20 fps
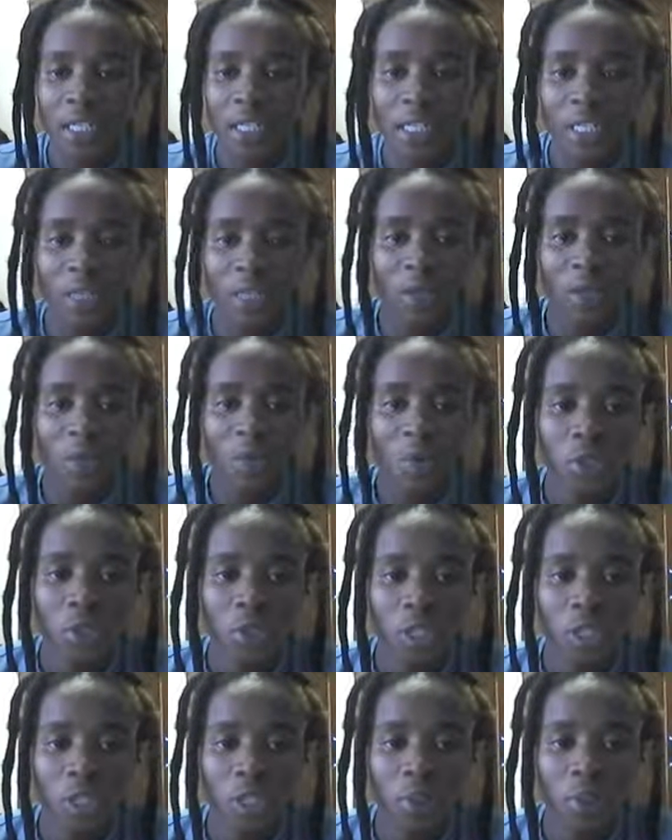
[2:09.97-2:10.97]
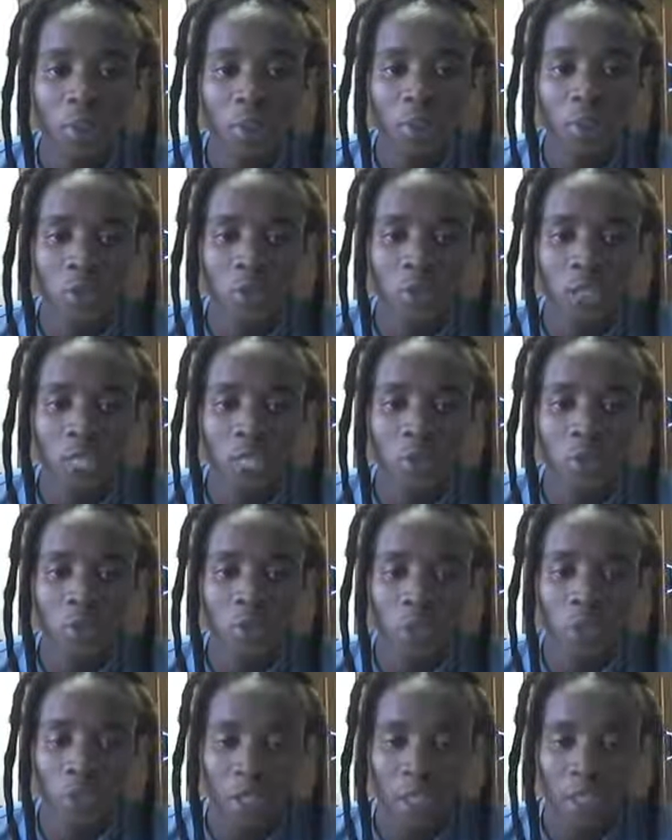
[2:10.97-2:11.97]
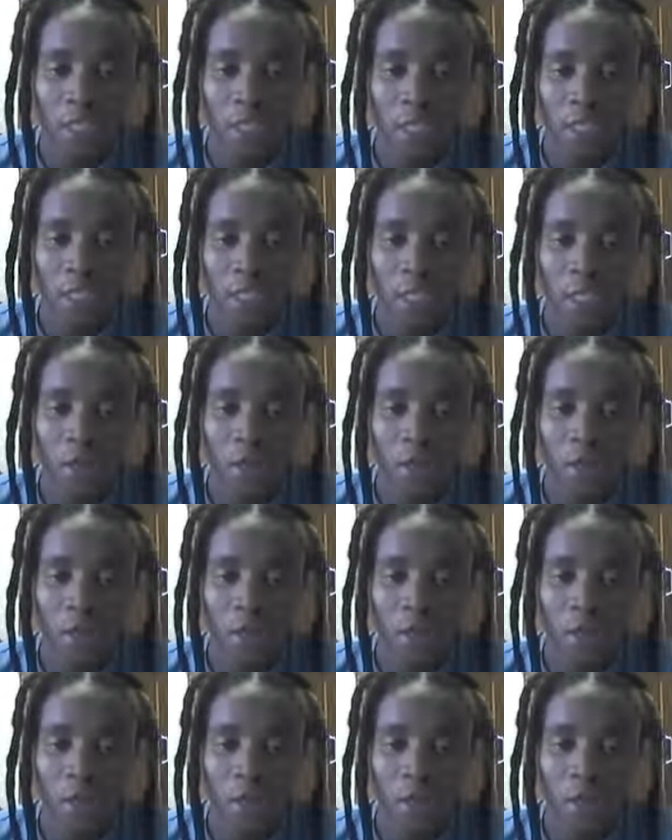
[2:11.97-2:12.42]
distinguishes supposedly with it